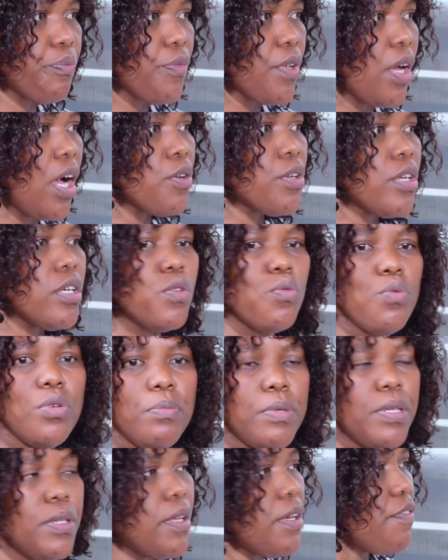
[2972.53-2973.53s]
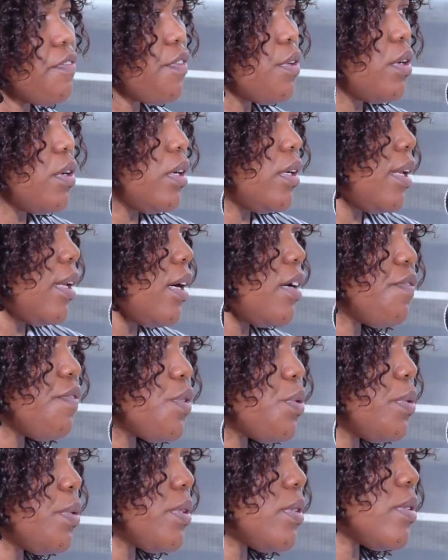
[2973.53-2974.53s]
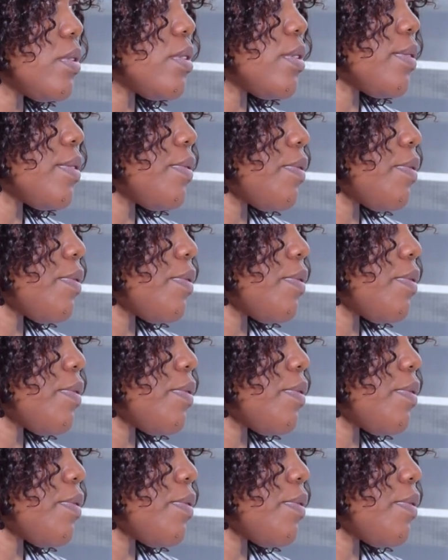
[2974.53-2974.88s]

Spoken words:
How can we be there for our loved ones?